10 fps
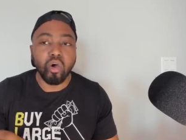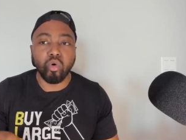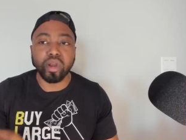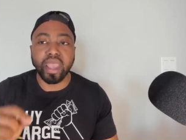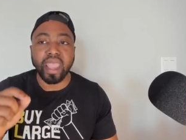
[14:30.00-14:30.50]

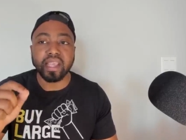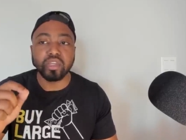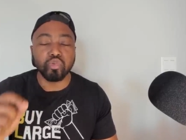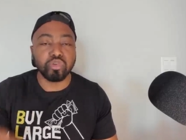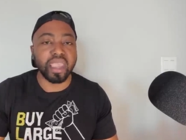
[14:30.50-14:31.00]
or that, hey,
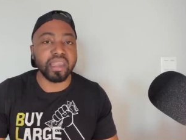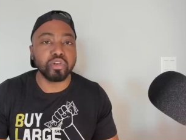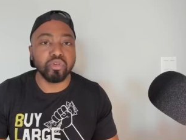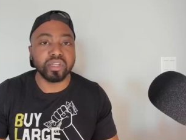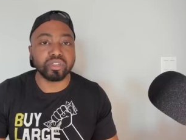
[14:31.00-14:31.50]
you can't
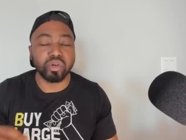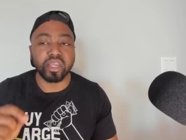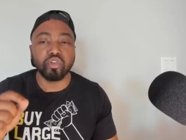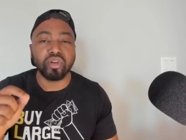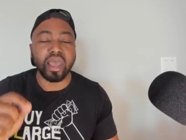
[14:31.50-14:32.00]
do this or that
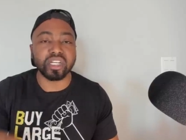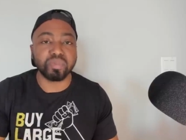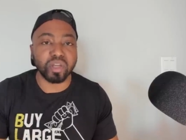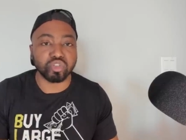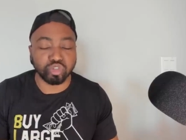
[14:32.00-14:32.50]
you're not a
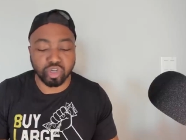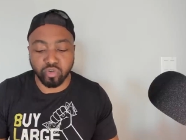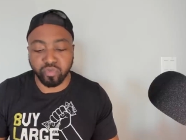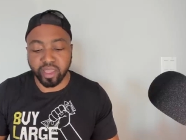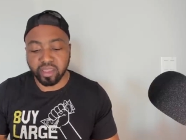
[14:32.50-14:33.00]
special
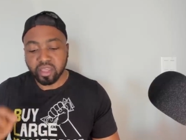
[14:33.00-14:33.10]
snowflake.